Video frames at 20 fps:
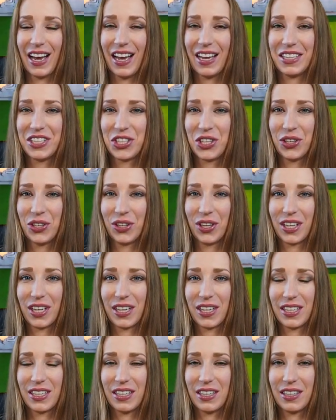I
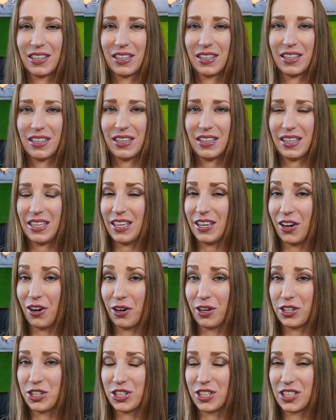took the
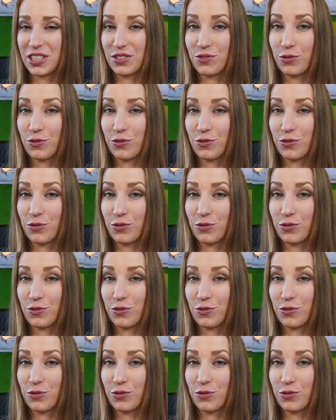arches